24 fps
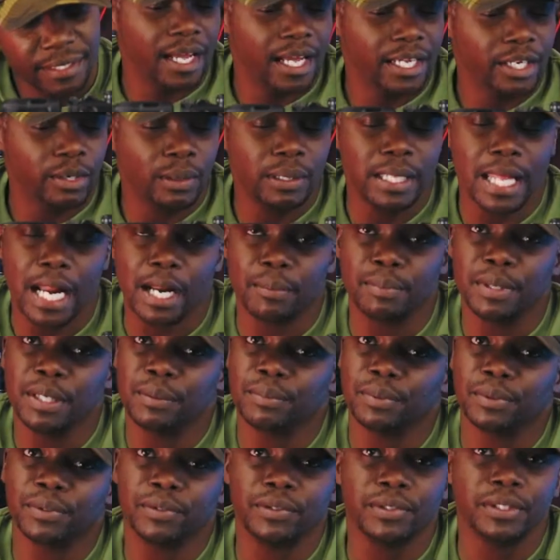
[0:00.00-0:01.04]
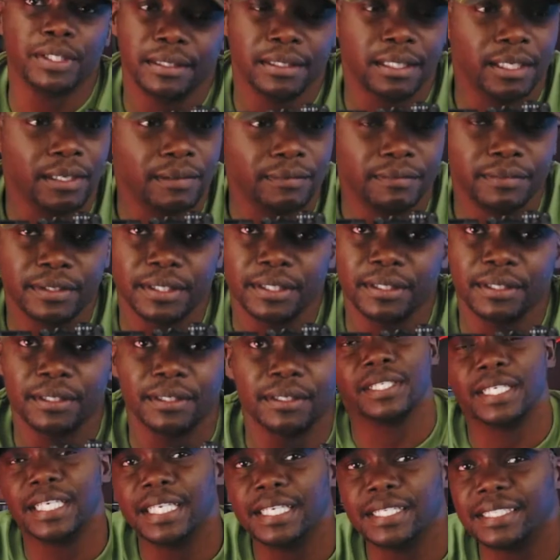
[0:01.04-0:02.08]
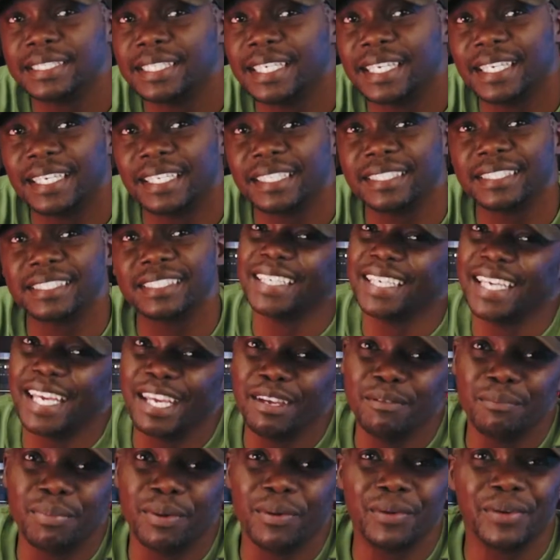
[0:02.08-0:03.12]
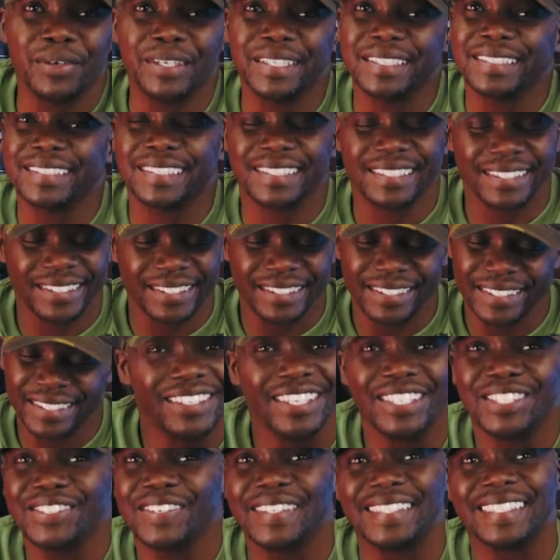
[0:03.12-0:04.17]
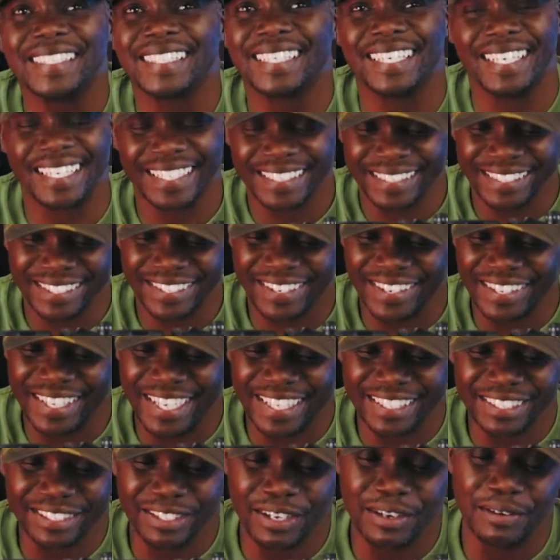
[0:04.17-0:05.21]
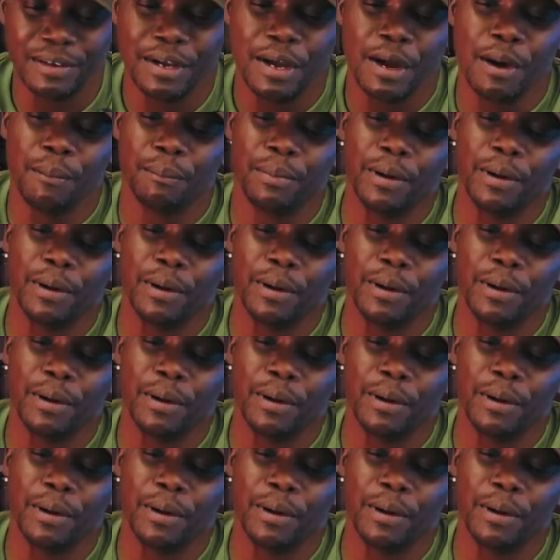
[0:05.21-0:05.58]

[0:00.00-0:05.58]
I know a lot of people love the EOTechs, aim points, the Trijicons and all that stuff.